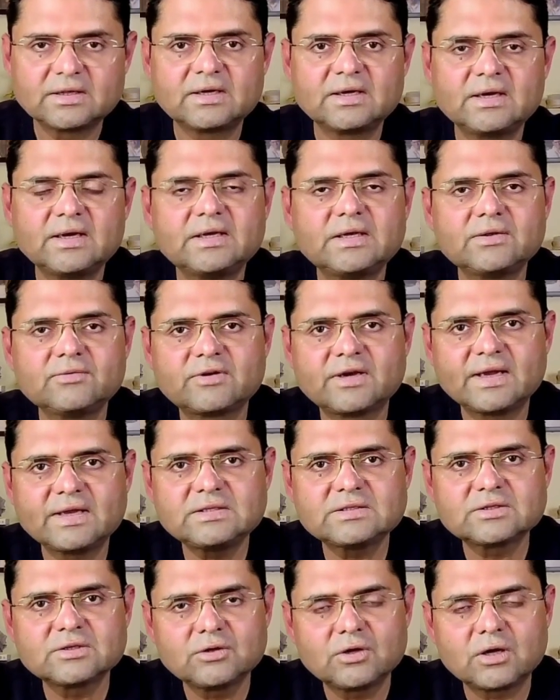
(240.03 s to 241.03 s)
the relative
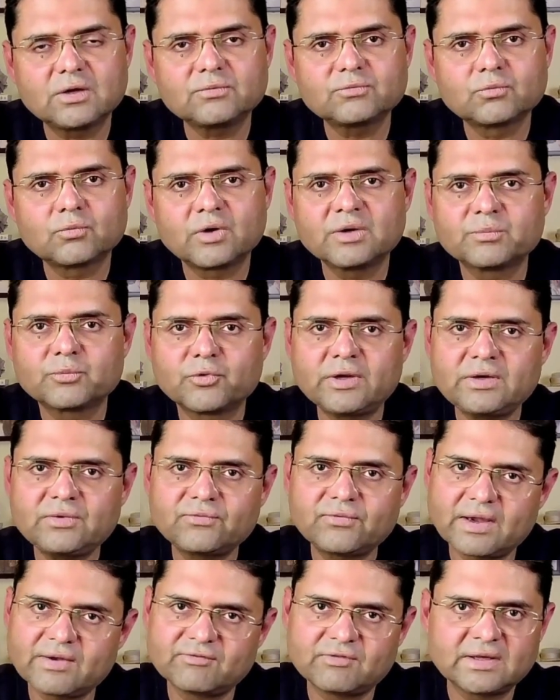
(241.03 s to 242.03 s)
rise of
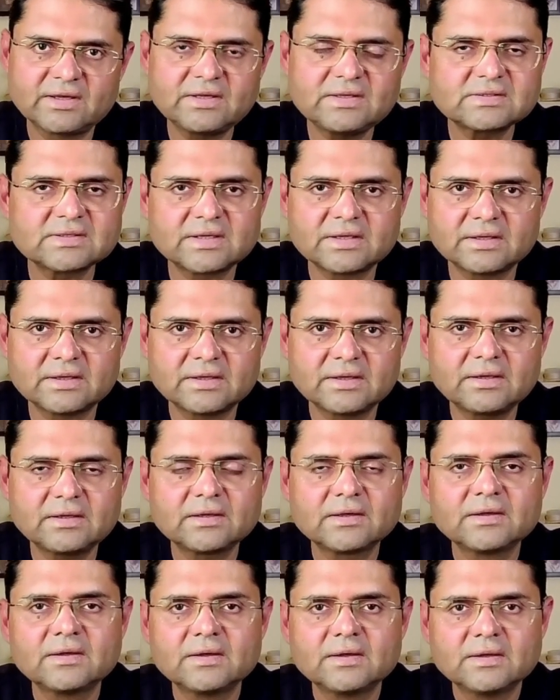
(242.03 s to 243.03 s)
1.5 degrees
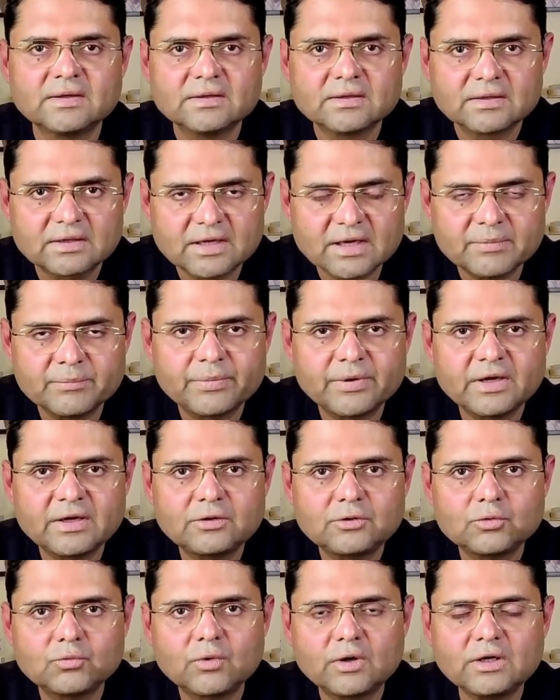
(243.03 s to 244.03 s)
centigrade
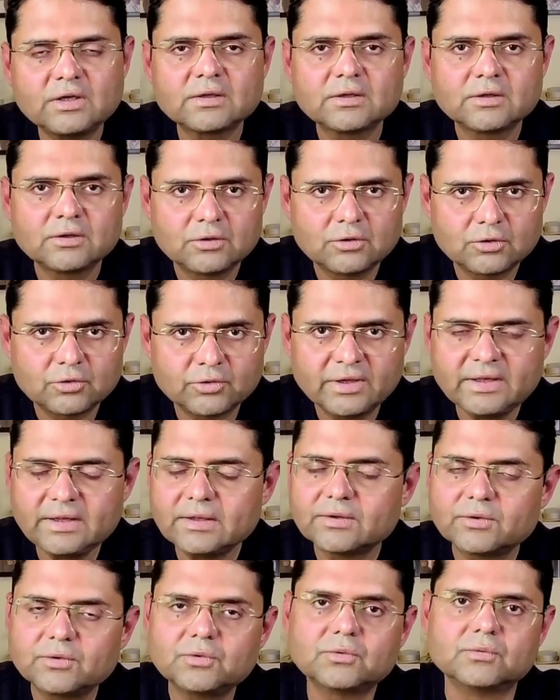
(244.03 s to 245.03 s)
compared to what today?
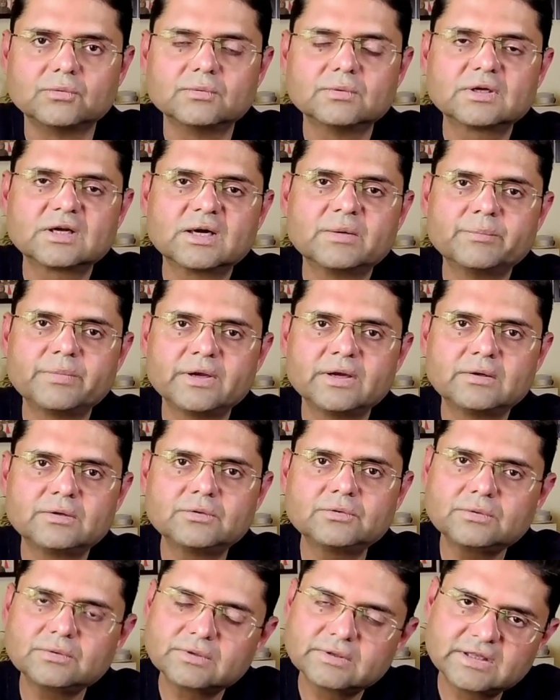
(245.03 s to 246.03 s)
No, compared
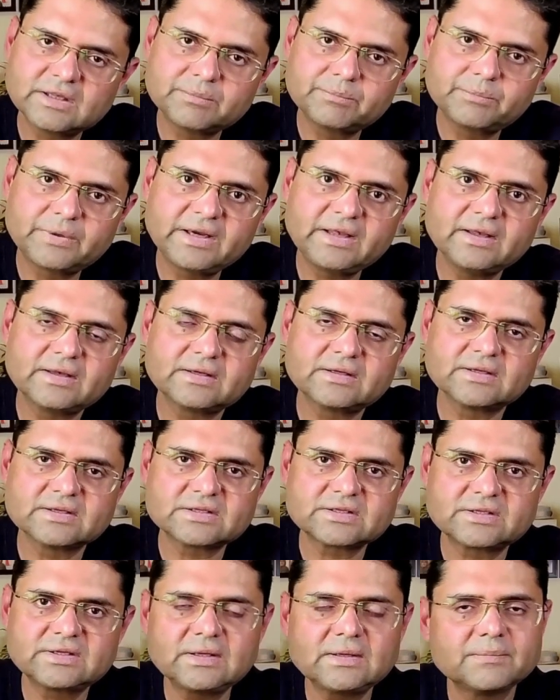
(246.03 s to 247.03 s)
to the
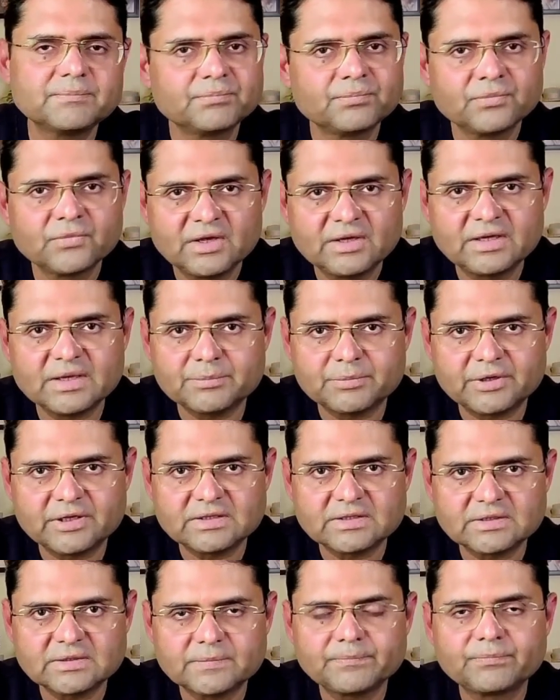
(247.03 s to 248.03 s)
pre-industrial
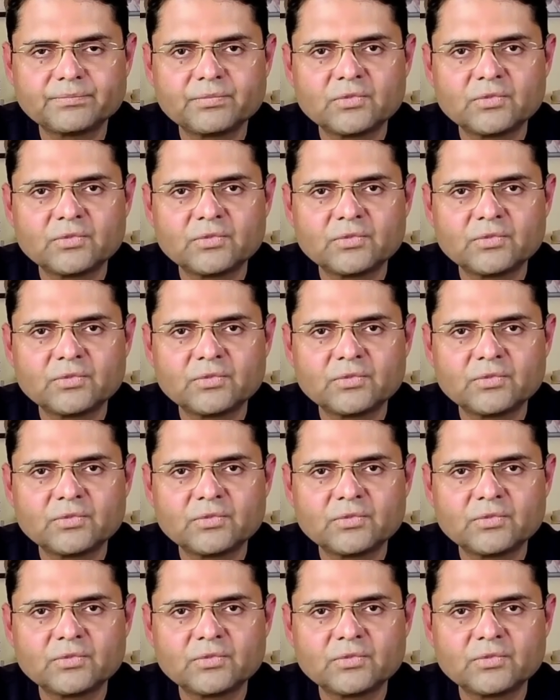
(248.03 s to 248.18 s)
temperature.